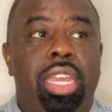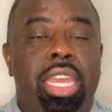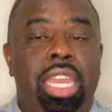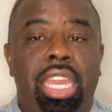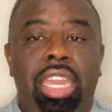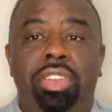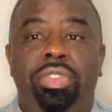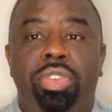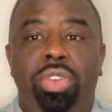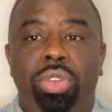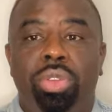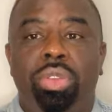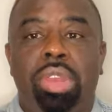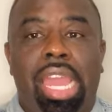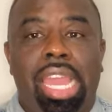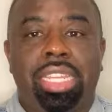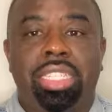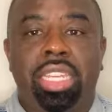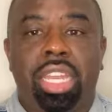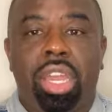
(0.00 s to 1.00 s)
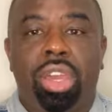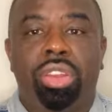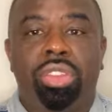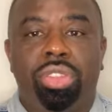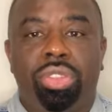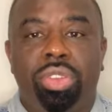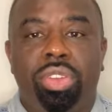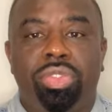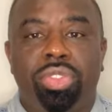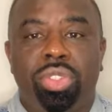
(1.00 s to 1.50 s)
if you like to go to
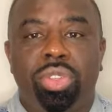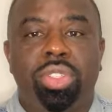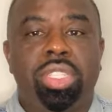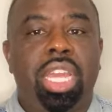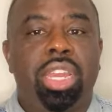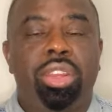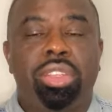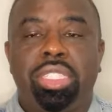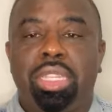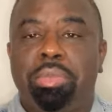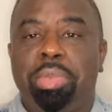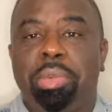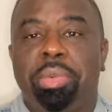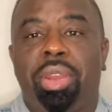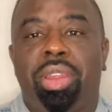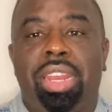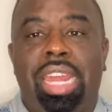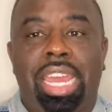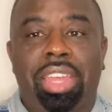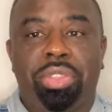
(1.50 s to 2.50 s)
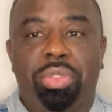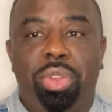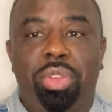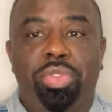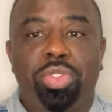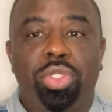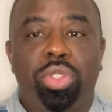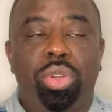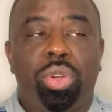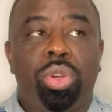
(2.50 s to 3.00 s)
thrift stores, I know some people don't like thrift
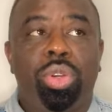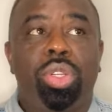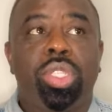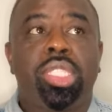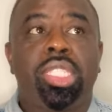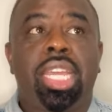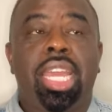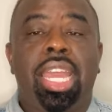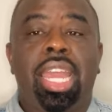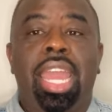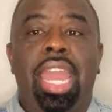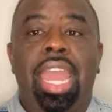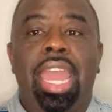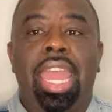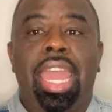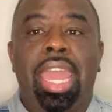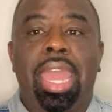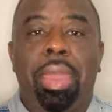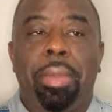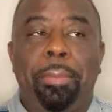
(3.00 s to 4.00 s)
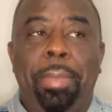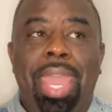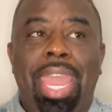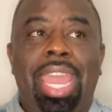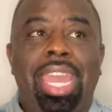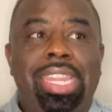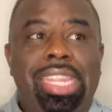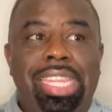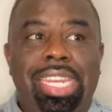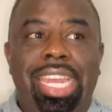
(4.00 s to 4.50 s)
stores. Back
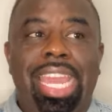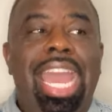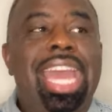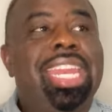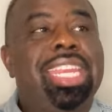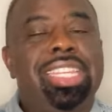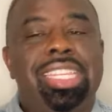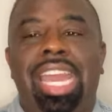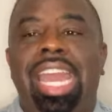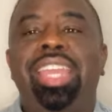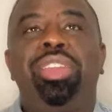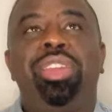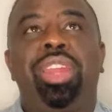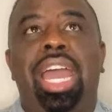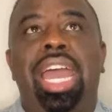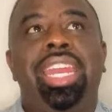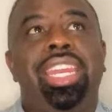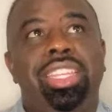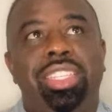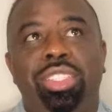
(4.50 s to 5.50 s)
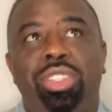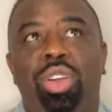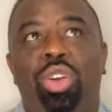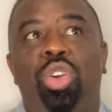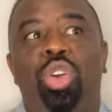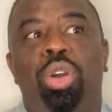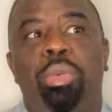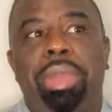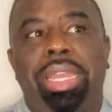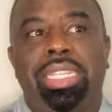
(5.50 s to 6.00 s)
in the day, I need to start
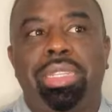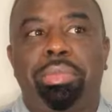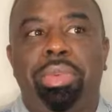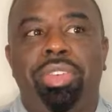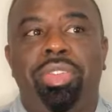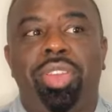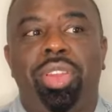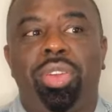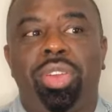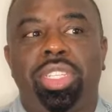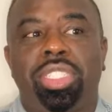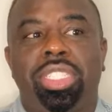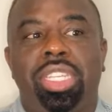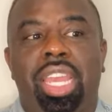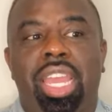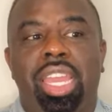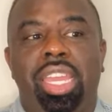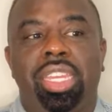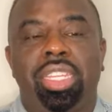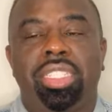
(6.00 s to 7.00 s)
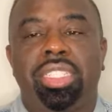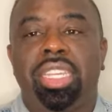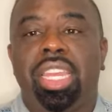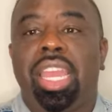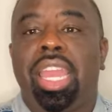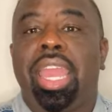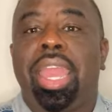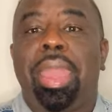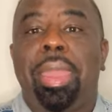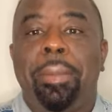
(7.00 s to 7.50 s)
going back to Buffalo Exchange.
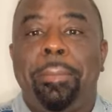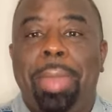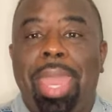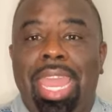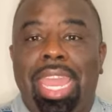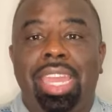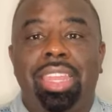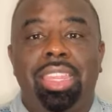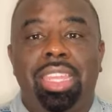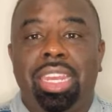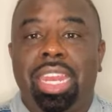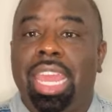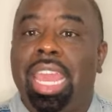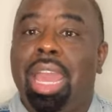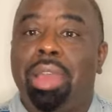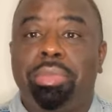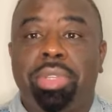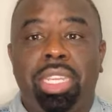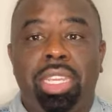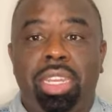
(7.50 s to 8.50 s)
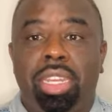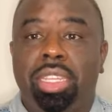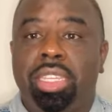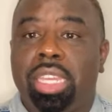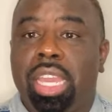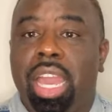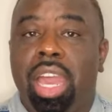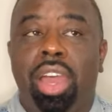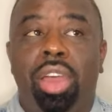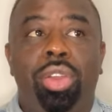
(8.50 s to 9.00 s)
Back in the day, I'm telling
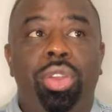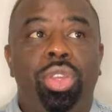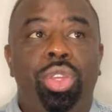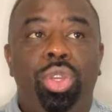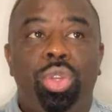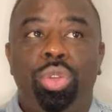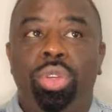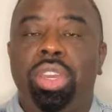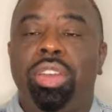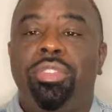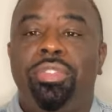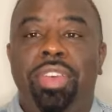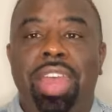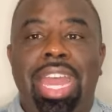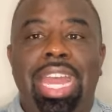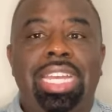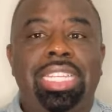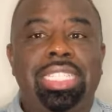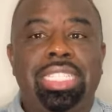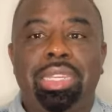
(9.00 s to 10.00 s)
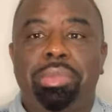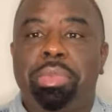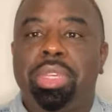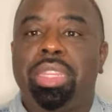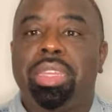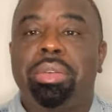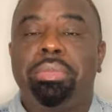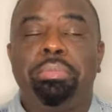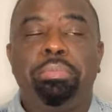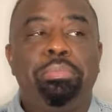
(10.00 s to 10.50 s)
y'all, you could find some of
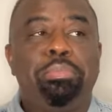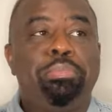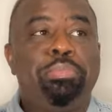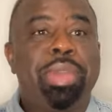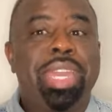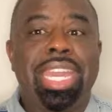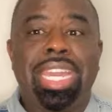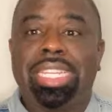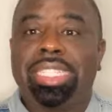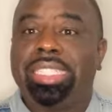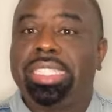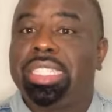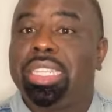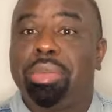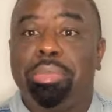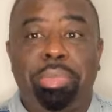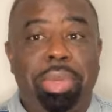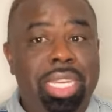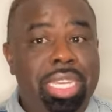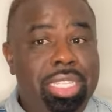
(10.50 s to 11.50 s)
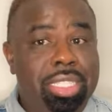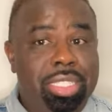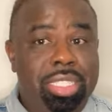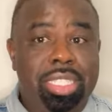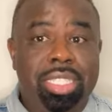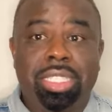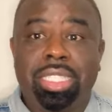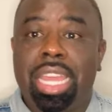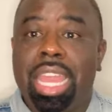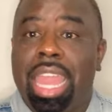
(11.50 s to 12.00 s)
the best
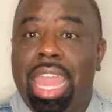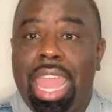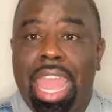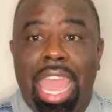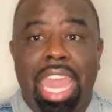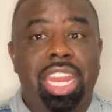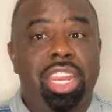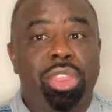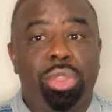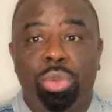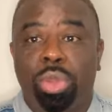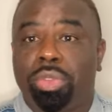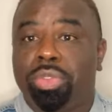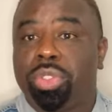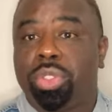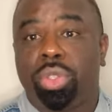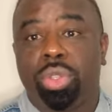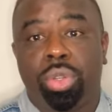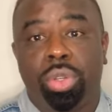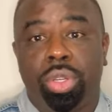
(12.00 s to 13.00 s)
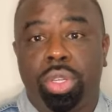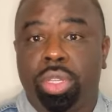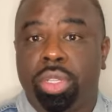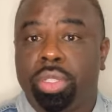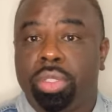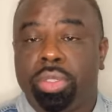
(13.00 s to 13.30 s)
pieces at a thrift store.